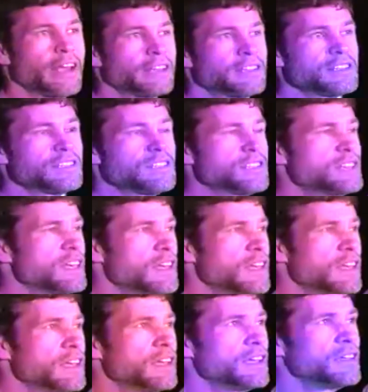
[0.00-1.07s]
got this
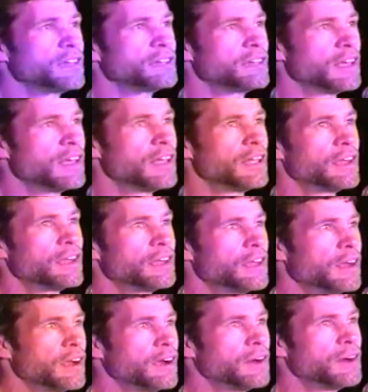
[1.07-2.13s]
thing that
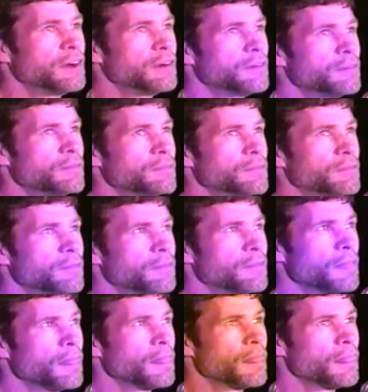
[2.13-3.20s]

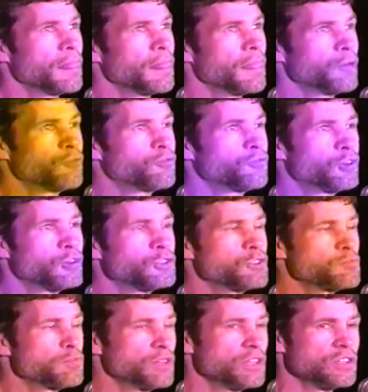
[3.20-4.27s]
the
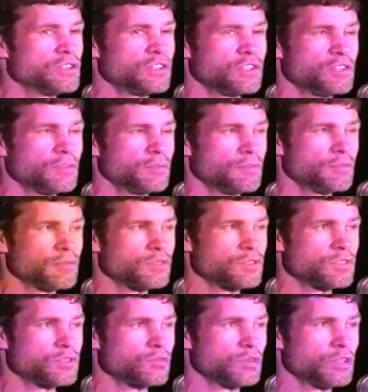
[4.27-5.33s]
first piece in the
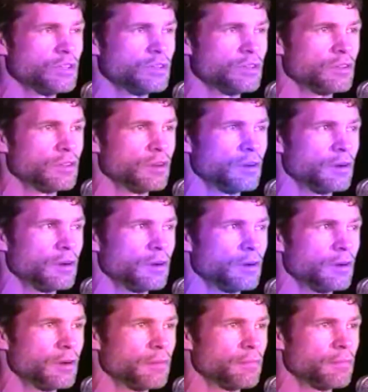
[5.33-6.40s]
suite
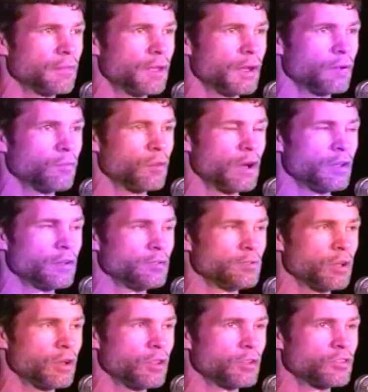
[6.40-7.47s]
I wound up
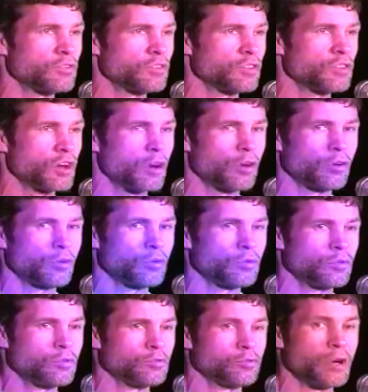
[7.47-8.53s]
calling Chicago
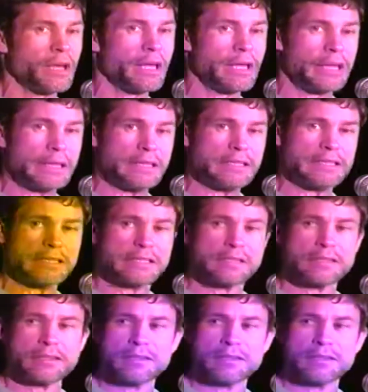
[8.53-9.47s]
Grays,